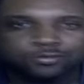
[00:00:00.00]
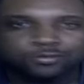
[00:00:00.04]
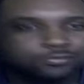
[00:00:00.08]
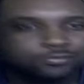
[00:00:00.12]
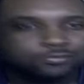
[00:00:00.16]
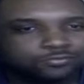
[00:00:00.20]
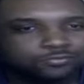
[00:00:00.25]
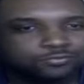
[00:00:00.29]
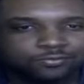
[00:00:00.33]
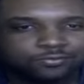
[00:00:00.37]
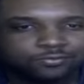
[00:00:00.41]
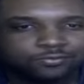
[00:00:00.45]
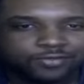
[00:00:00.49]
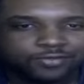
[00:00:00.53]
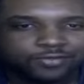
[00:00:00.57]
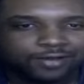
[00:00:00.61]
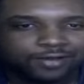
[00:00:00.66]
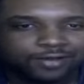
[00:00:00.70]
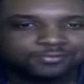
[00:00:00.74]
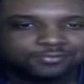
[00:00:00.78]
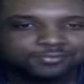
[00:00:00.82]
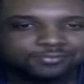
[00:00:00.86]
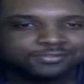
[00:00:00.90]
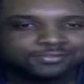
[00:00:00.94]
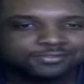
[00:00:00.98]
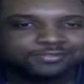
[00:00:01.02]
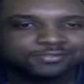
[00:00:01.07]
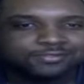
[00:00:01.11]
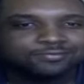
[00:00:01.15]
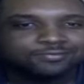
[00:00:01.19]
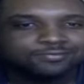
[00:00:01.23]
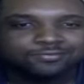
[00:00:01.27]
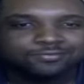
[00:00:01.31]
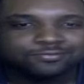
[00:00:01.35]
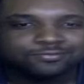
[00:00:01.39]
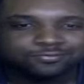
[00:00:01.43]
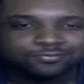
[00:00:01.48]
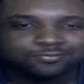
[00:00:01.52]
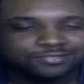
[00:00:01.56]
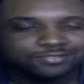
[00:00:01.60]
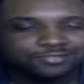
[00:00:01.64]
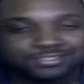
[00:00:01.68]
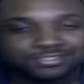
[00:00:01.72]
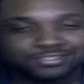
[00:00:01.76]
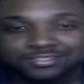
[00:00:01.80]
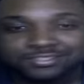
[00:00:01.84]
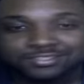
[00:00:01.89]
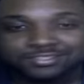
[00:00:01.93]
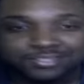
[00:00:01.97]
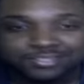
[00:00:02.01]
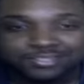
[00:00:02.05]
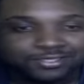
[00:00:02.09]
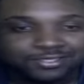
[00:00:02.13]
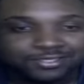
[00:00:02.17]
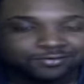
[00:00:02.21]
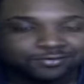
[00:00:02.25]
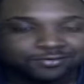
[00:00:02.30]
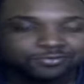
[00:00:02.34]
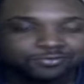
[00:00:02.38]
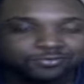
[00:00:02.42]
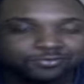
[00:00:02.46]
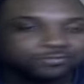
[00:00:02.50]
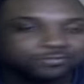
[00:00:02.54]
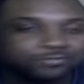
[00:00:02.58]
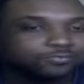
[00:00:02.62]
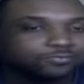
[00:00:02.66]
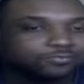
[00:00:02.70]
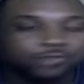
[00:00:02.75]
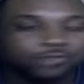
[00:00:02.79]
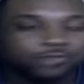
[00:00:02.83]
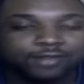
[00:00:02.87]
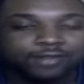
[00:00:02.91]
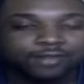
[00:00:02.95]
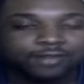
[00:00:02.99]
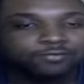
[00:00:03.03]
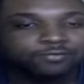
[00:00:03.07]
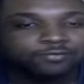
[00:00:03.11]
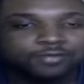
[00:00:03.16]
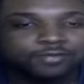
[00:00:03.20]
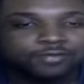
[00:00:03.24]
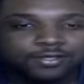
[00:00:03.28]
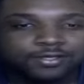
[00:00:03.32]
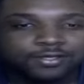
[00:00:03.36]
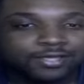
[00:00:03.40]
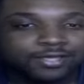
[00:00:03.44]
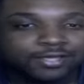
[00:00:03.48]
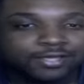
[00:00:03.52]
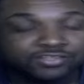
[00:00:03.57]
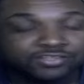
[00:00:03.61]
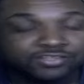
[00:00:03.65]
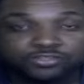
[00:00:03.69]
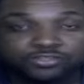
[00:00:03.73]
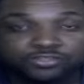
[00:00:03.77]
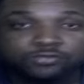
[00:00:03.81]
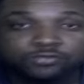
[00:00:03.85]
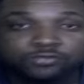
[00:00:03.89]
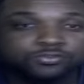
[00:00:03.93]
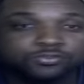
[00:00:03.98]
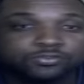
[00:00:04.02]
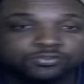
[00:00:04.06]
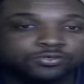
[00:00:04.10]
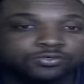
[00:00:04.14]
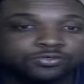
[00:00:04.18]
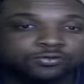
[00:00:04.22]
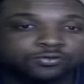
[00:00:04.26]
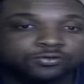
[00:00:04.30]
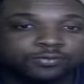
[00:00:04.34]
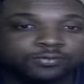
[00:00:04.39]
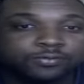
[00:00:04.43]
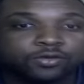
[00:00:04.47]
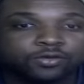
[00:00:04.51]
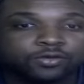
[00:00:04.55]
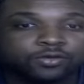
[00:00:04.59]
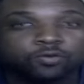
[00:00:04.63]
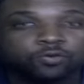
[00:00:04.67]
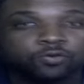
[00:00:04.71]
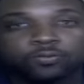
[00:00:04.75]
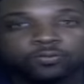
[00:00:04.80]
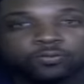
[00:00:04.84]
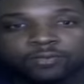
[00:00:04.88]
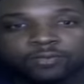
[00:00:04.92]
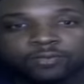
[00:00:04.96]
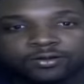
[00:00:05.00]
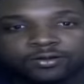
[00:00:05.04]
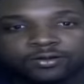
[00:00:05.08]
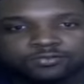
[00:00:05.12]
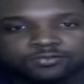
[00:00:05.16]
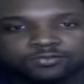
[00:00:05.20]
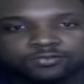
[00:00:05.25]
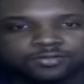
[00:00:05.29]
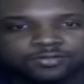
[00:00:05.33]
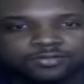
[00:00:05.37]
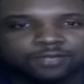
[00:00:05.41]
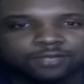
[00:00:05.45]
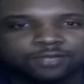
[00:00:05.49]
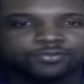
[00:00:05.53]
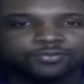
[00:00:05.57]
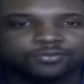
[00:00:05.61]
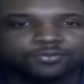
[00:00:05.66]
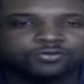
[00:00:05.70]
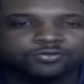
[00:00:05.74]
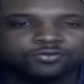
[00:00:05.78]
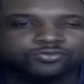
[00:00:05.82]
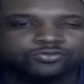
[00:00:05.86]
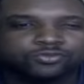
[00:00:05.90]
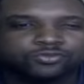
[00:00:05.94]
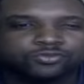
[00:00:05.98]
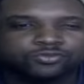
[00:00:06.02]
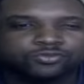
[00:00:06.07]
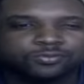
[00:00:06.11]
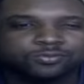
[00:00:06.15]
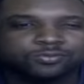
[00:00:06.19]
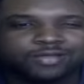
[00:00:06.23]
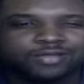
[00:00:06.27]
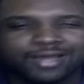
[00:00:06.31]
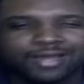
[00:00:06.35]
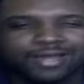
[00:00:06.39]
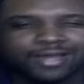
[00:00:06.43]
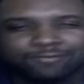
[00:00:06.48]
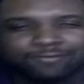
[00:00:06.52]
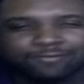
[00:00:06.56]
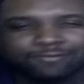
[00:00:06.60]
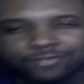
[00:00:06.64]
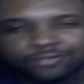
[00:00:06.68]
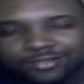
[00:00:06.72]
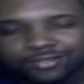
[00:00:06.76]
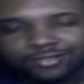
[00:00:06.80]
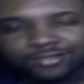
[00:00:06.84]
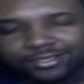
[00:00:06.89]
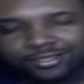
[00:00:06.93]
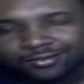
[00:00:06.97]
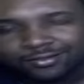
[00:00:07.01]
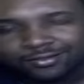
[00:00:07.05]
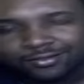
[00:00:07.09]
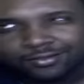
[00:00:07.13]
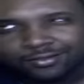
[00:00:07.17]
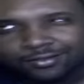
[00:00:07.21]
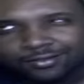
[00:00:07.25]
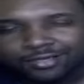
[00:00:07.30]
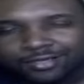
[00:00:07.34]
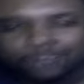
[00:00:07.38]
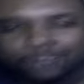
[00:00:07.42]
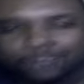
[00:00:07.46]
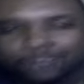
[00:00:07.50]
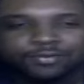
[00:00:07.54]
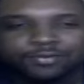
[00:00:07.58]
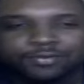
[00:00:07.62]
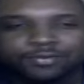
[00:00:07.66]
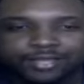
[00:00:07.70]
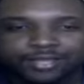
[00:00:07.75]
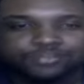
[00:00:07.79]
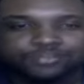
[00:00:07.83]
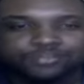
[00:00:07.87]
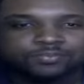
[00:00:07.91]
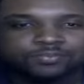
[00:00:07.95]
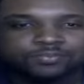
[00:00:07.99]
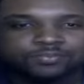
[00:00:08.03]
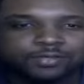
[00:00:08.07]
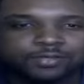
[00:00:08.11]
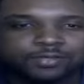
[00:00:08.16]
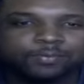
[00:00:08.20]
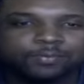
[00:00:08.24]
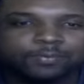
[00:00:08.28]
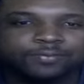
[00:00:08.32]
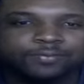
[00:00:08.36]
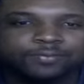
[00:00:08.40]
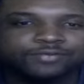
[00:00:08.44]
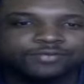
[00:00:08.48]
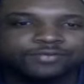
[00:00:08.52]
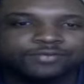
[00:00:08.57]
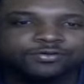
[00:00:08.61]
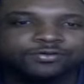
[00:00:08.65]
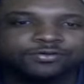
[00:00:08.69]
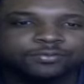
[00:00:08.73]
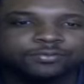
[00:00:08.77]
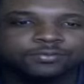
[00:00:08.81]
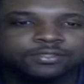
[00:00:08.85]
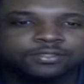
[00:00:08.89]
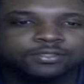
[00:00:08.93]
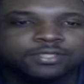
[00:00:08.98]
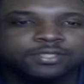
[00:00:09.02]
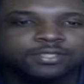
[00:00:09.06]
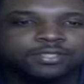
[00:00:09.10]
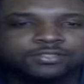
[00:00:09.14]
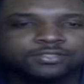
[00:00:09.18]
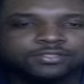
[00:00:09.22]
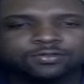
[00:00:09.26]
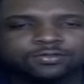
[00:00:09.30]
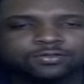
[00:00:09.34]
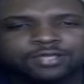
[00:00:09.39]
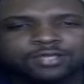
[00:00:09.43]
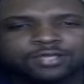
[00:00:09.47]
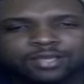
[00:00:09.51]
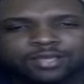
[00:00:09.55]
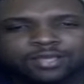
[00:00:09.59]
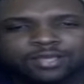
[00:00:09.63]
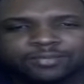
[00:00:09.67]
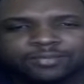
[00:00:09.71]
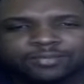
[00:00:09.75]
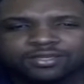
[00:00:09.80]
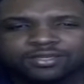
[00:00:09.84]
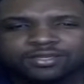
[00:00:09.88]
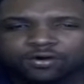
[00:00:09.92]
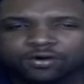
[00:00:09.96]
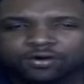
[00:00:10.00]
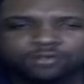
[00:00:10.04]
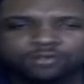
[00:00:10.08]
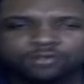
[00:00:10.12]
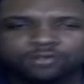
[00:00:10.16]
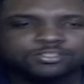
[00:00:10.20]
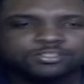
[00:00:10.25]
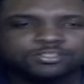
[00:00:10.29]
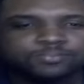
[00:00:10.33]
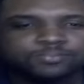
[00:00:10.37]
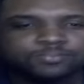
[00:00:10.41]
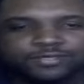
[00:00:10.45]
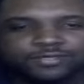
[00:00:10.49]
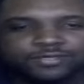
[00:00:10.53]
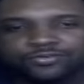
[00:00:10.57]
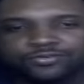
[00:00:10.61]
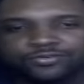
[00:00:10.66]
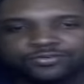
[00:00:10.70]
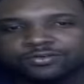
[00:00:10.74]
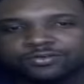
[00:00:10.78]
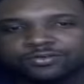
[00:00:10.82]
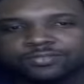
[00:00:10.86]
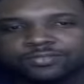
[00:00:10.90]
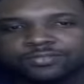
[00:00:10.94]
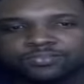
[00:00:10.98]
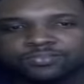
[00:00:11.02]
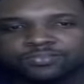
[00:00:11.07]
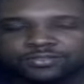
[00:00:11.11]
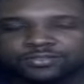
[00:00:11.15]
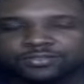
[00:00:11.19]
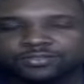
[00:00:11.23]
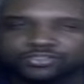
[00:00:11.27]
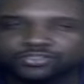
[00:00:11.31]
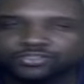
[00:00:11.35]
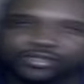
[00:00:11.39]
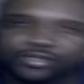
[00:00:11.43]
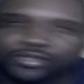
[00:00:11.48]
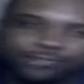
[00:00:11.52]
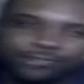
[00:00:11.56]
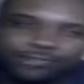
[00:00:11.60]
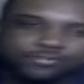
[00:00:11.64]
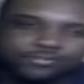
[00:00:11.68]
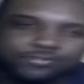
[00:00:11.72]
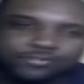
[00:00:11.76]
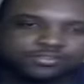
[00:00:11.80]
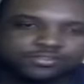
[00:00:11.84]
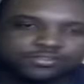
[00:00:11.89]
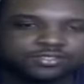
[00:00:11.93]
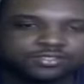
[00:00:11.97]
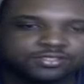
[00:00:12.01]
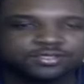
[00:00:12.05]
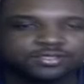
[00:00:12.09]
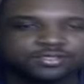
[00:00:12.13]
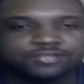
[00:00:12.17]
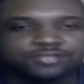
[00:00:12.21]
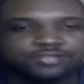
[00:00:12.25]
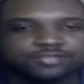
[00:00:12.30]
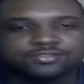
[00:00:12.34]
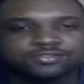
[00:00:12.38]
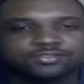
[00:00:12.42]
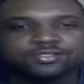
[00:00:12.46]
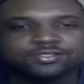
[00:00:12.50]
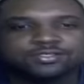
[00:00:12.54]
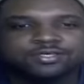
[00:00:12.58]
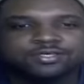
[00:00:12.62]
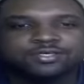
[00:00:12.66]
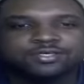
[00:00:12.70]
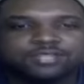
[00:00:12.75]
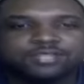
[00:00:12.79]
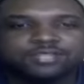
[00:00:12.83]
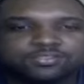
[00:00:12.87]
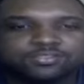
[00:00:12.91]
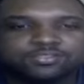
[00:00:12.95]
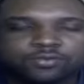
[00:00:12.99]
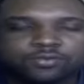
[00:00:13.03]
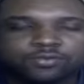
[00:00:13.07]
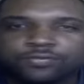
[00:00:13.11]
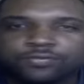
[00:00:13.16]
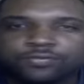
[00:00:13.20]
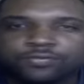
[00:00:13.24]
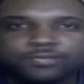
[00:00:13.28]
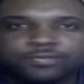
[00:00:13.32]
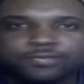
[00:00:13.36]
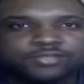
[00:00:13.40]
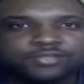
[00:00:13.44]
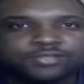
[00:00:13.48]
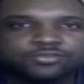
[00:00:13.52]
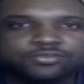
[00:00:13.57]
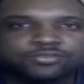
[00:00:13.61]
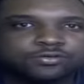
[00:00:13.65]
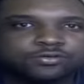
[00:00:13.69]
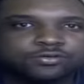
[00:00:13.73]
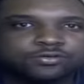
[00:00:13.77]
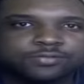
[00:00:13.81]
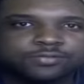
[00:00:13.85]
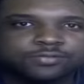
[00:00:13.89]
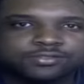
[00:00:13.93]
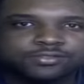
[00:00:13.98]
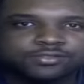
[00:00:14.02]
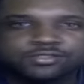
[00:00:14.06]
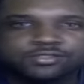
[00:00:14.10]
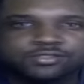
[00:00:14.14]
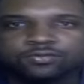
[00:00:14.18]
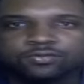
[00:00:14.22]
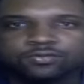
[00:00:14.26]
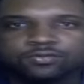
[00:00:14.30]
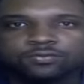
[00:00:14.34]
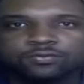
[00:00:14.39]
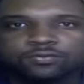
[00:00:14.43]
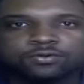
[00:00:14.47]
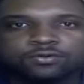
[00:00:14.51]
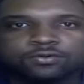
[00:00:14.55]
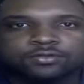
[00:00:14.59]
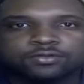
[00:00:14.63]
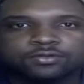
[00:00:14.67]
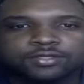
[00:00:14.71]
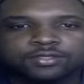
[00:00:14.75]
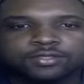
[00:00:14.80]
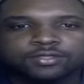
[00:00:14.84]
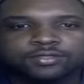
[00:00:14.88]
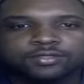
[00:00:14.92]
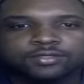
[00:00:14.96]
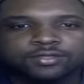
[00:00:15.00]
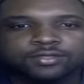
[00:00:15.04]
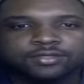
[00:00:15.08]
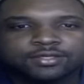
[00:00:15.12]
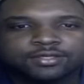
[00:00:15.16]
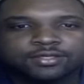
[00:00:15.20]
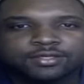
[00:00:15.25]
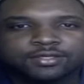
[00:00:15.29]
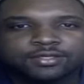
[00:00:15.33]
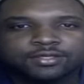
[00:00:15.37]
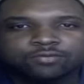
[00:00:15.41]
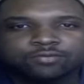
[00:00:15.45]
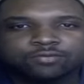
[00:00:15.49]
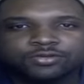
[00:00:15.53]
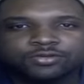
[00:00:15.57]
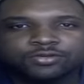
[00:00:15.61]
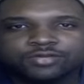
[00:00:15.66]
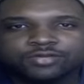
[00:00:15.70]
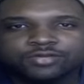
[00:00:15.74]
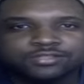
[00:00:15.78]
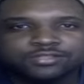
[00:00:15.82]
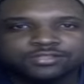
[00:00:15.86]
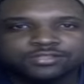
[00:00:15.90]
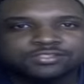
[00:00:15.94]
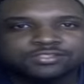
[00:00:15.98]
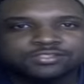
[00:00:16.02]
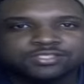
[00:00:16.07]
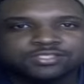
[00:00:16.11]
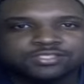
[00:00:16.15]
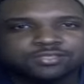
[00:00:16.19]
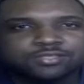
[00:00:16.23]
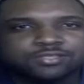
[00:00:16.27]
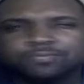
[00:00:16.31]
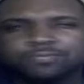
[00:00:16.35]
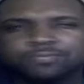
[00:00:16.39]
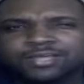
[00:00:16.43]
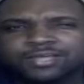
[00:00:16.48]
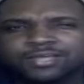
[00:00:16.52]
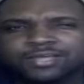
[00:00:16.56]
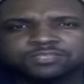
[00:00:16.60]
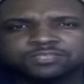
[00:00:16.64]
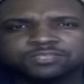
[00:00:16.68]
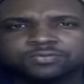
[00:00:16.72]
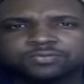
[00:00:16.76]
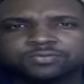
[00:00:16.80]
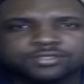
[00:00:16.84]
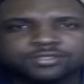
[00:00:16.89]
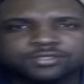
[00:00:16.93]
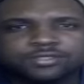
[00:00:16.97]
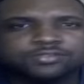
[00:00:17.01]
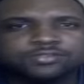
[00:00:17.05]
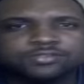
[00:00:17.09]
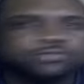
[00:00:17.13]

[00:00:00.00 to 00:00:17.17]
2016 or Euro whatever. It's a huge tournament. Copa America's become a huge tournament. Africa Cup of Nations become a big tournament. So, I mean, all these big tournaments. But the Champions League, it's one of the biggest tournaments in the world. And when you get to see the best players in the